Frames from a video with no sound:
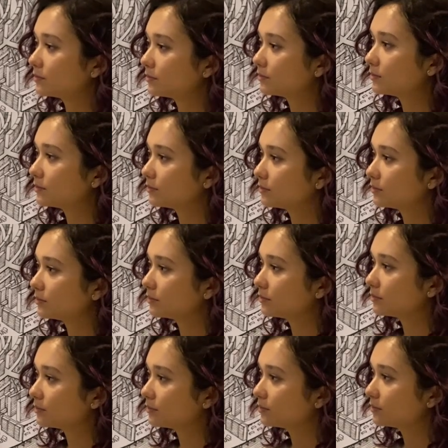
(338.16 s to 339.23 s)

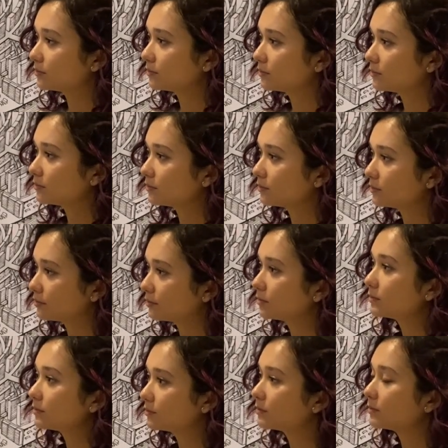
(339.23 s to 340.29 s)

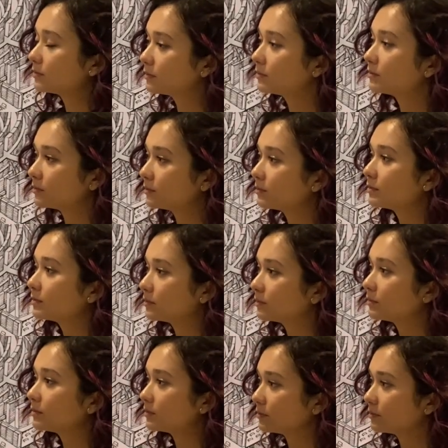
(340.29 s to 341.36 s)

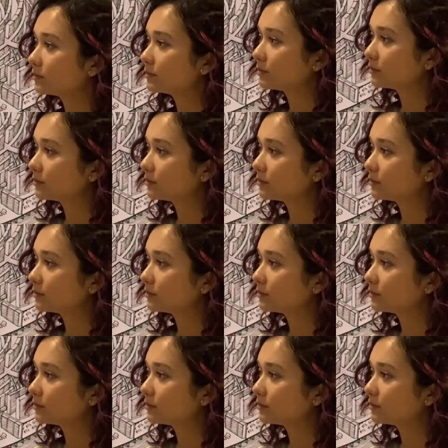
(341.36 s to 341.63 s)
[no speech]